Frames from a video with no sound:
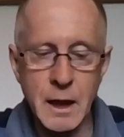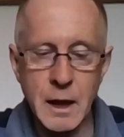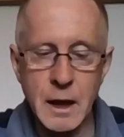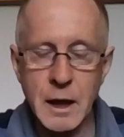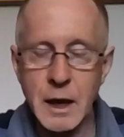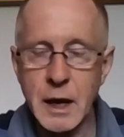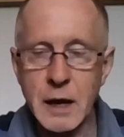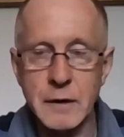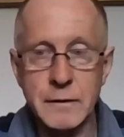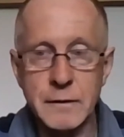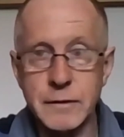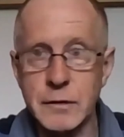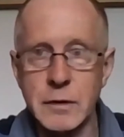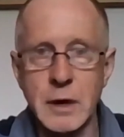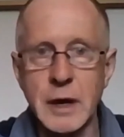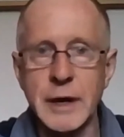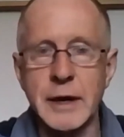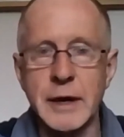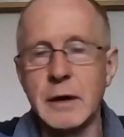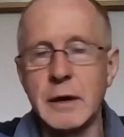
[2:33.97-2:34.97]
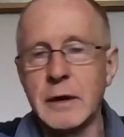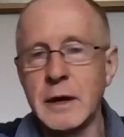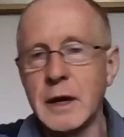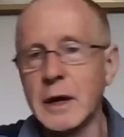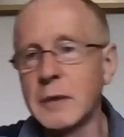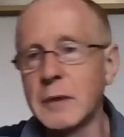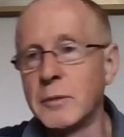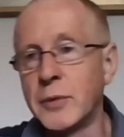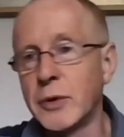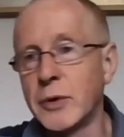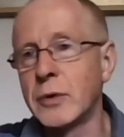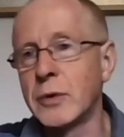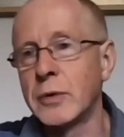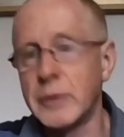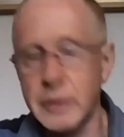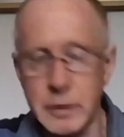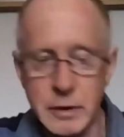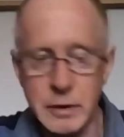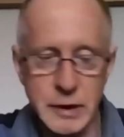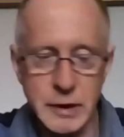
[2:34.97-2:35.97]
and for all I know, the unborn,
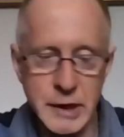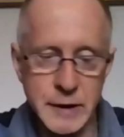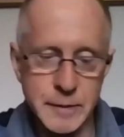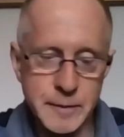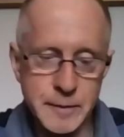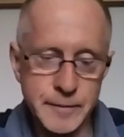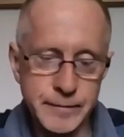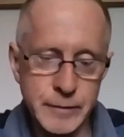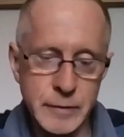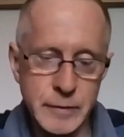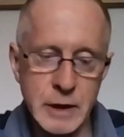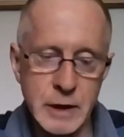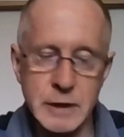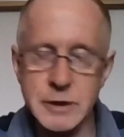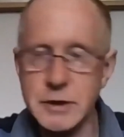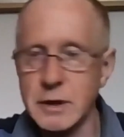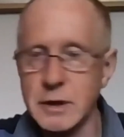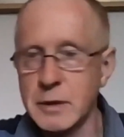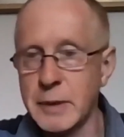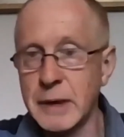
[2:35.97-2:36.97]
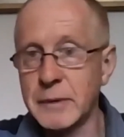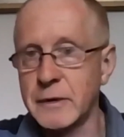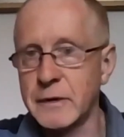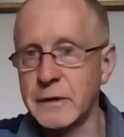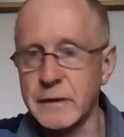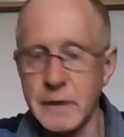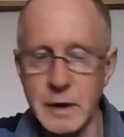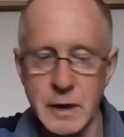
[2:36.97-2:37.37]
you know, like John Baptist.